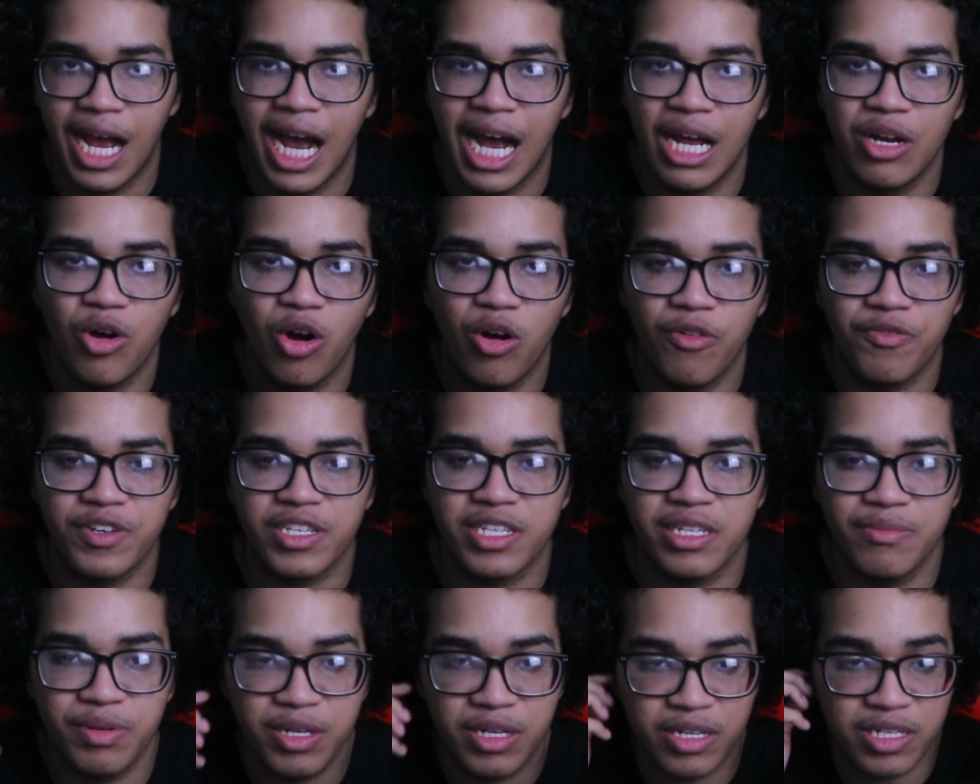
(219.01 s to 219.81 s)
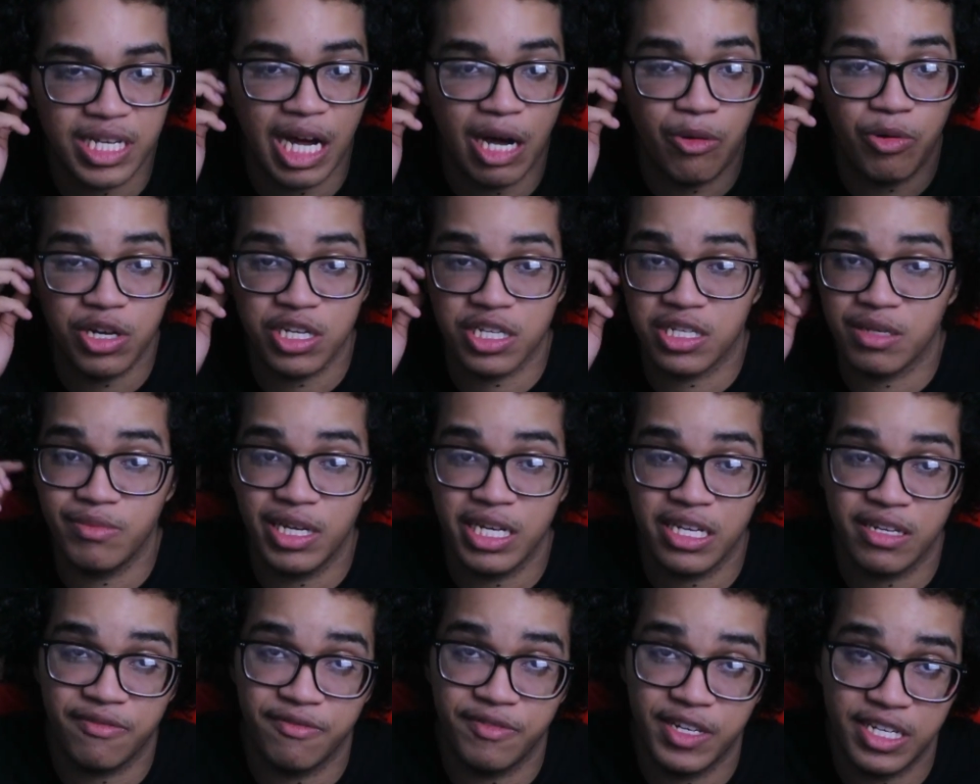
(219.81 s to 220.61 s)
And obviously because I wanted to
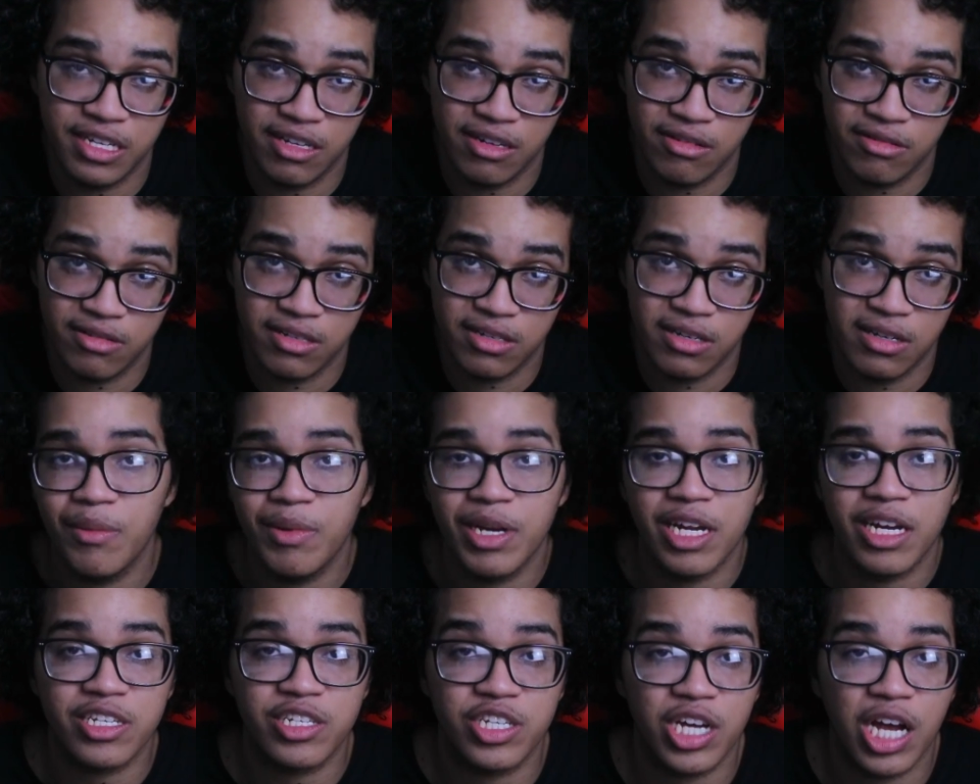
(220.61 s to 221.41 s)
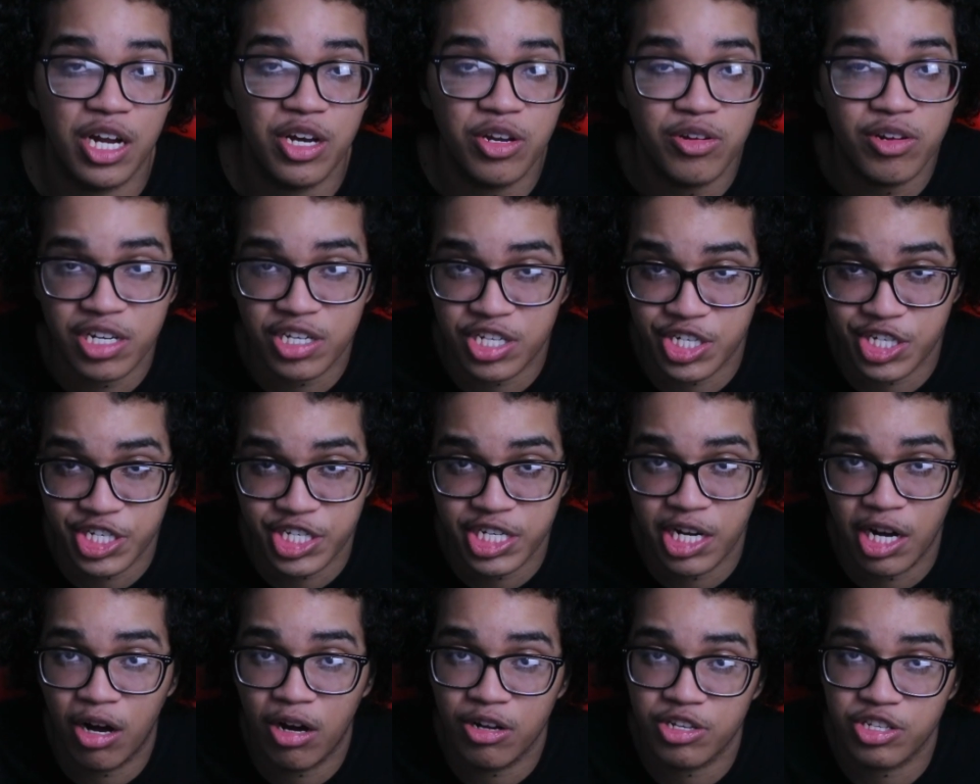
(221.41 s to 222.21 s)
make videos. I mean, I know that's a
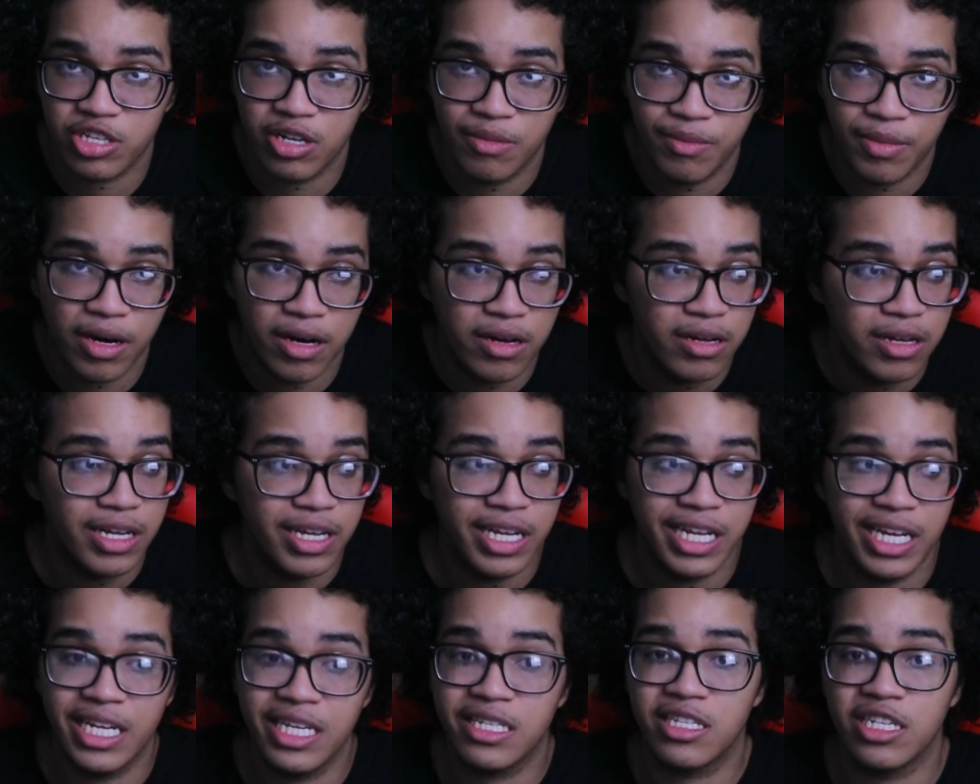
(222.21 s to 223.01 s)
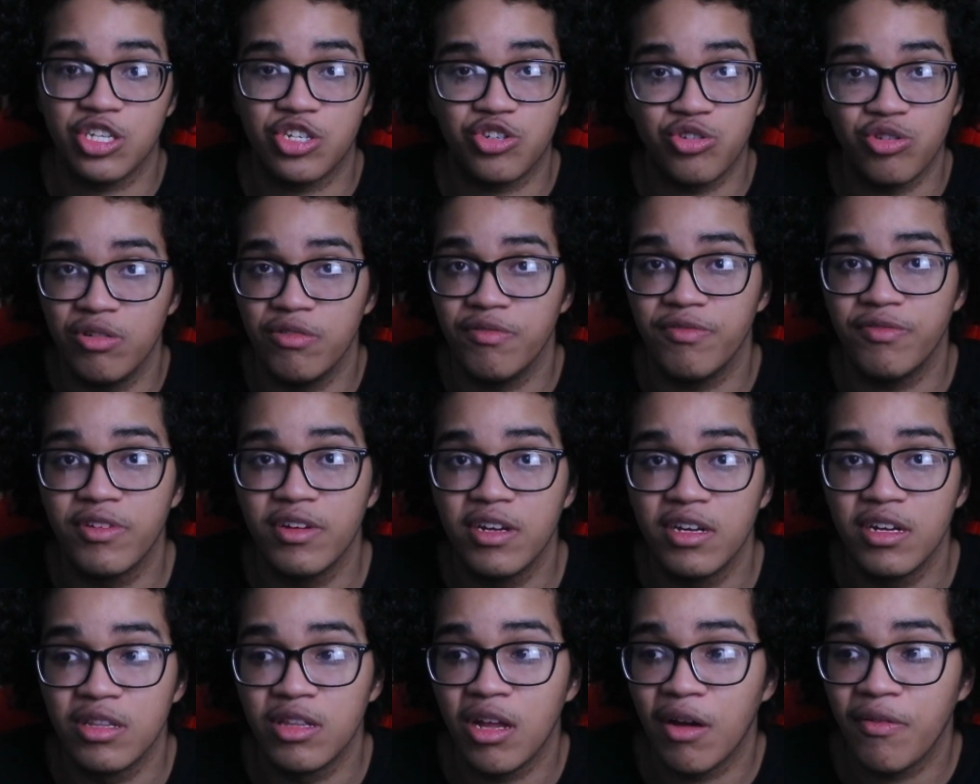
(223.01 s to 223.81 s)
shit answer, but it's the truth.
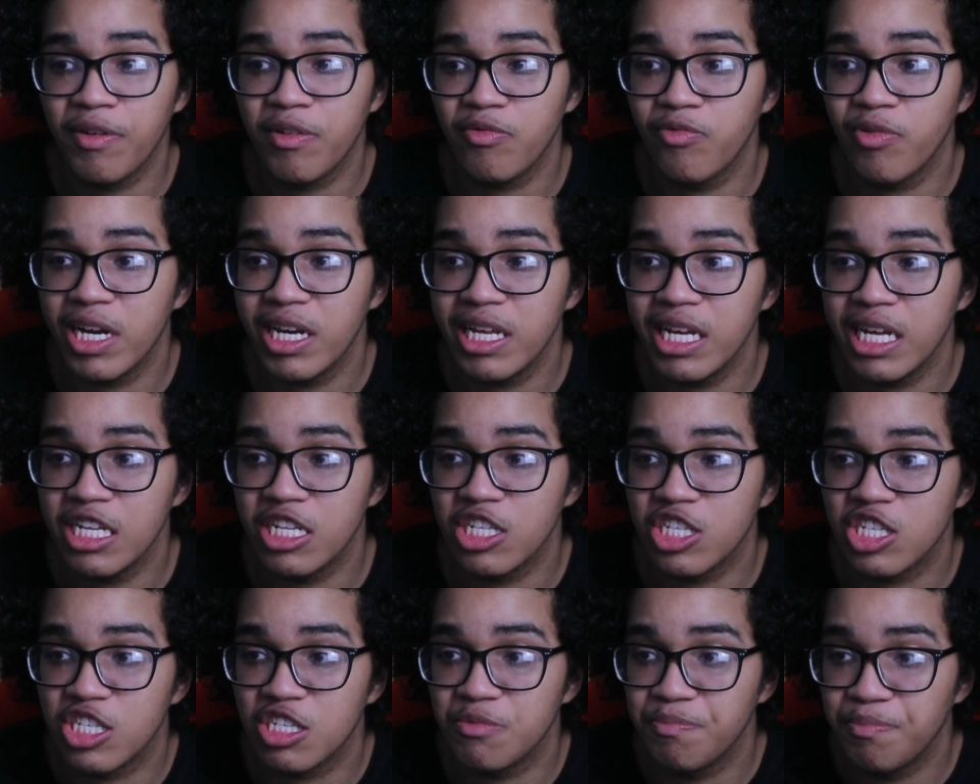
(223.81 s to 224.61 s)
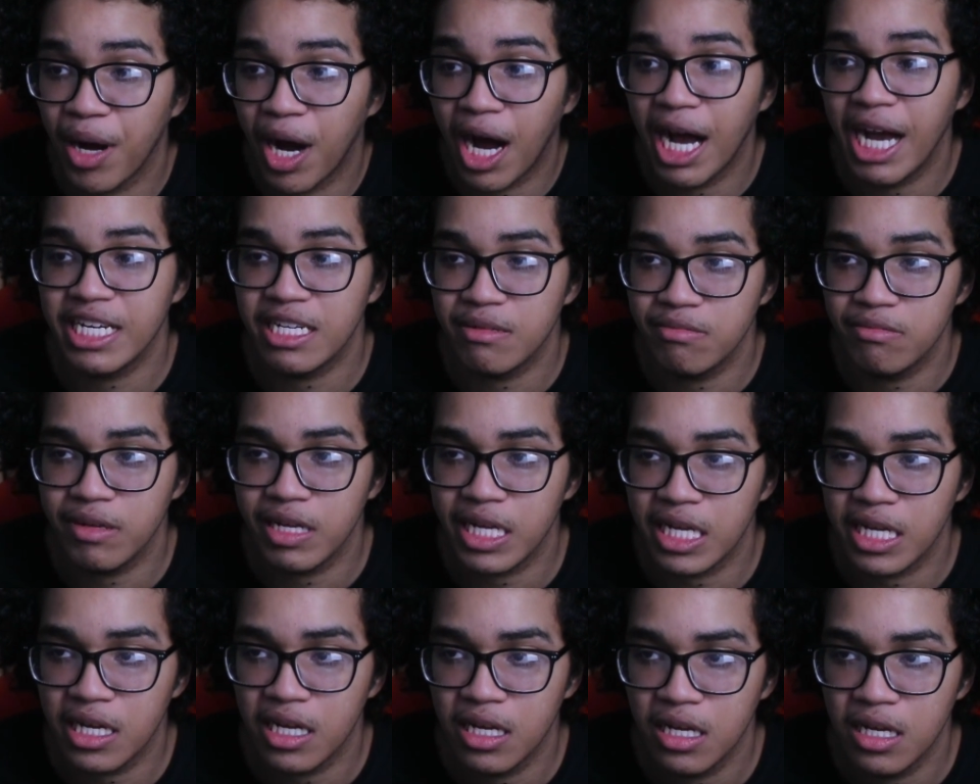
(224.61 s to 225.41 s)
Nothing really inspired
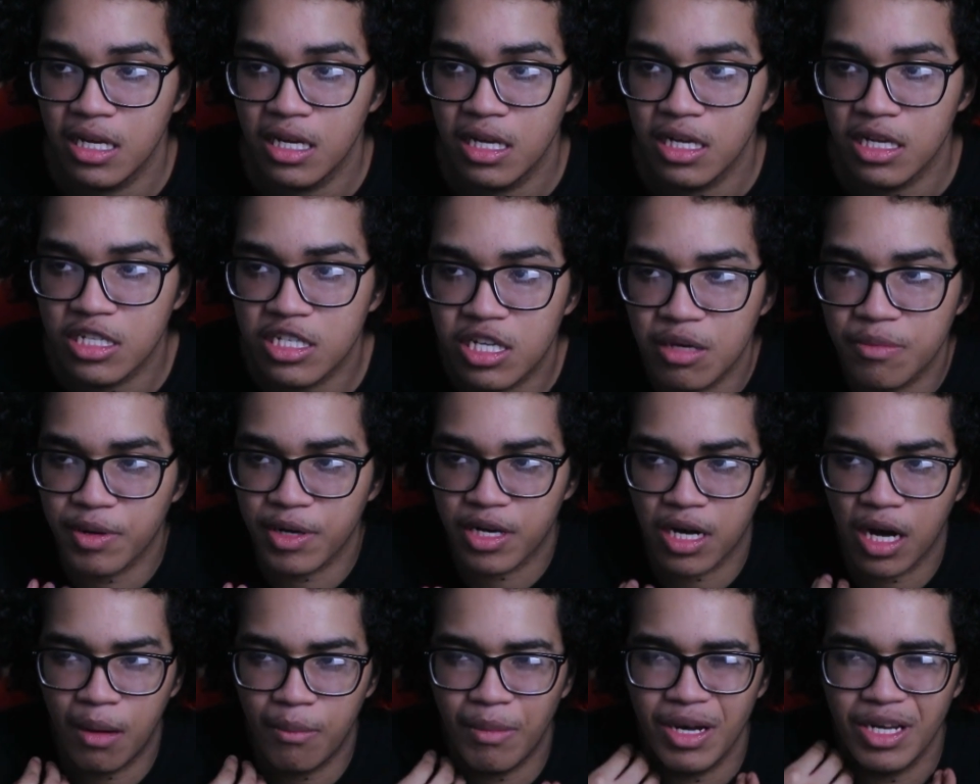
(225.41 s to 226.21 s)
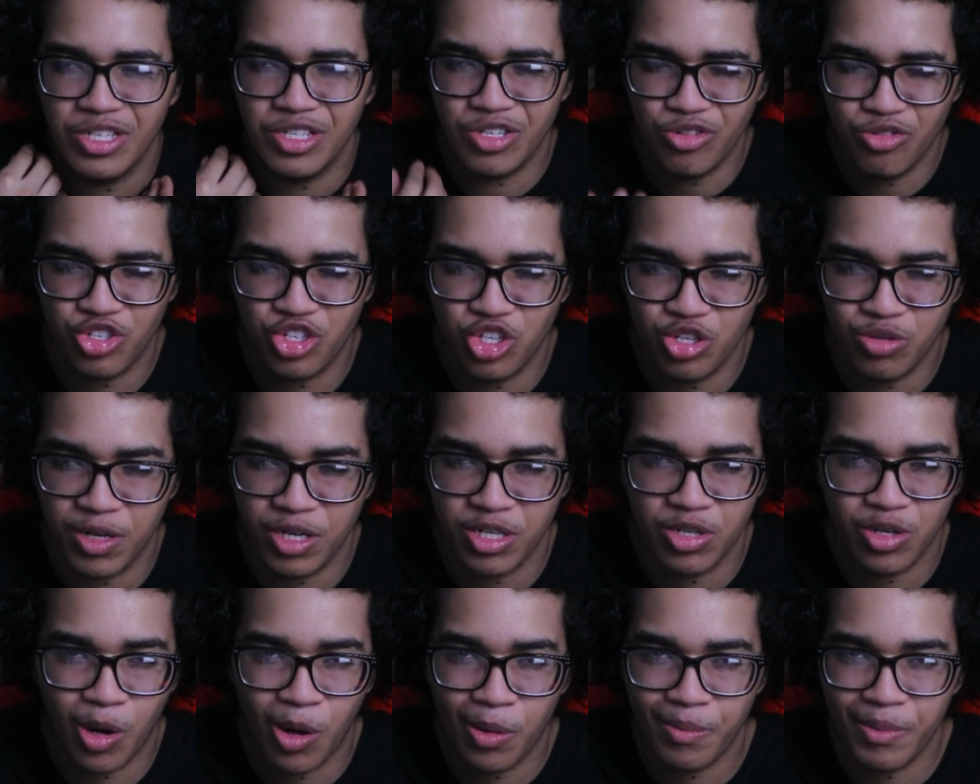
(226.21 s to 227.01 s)
me to become a
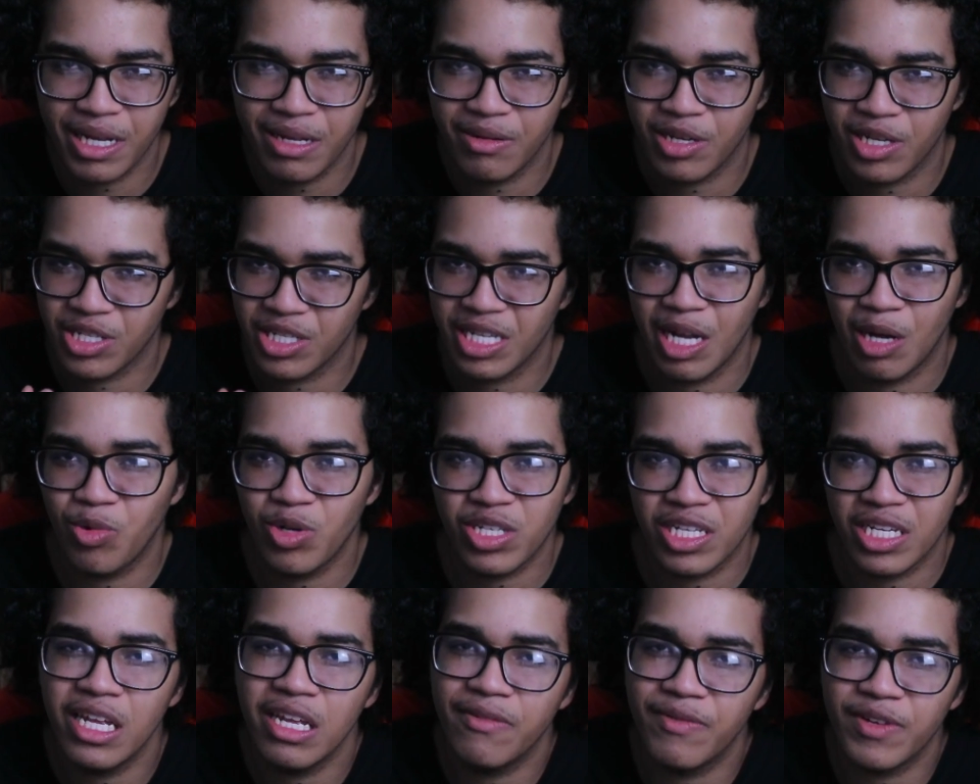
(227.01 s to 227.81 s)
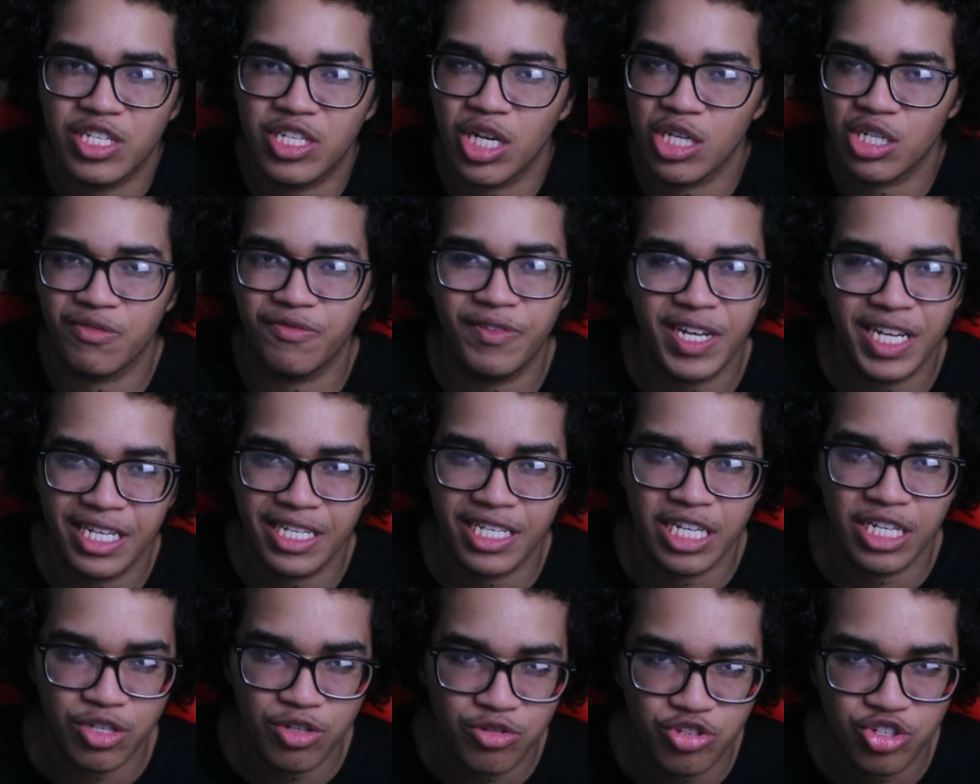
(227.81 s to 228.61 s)
YouTuber, you know what I mean? Because there wasn't even such thing
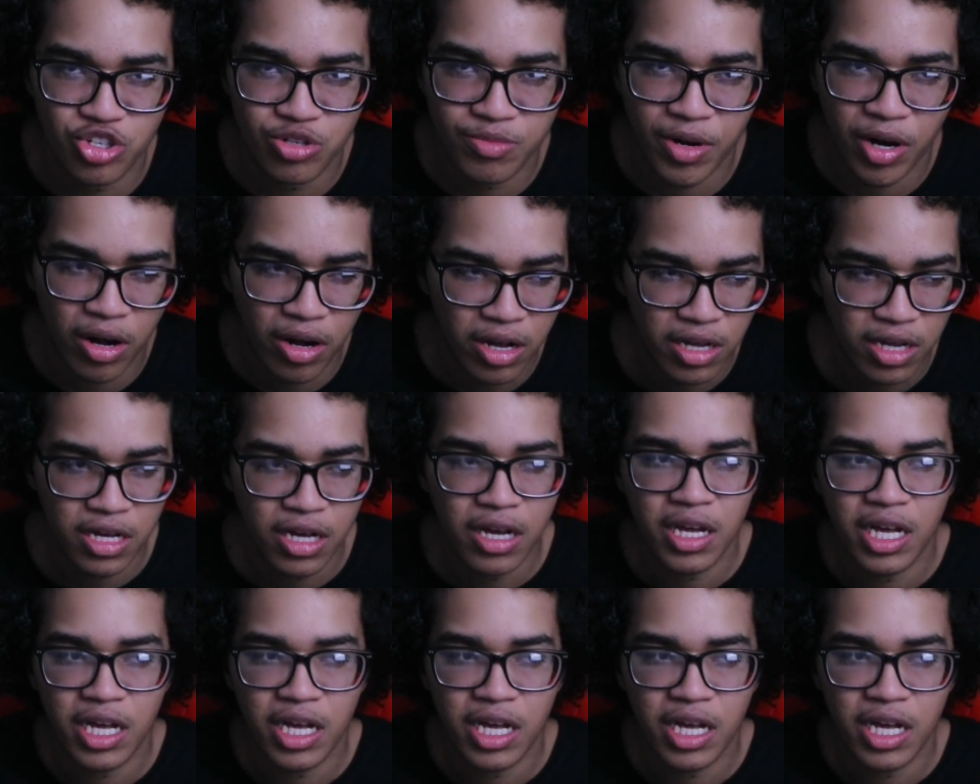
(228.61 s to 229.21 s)
as a YouTuber.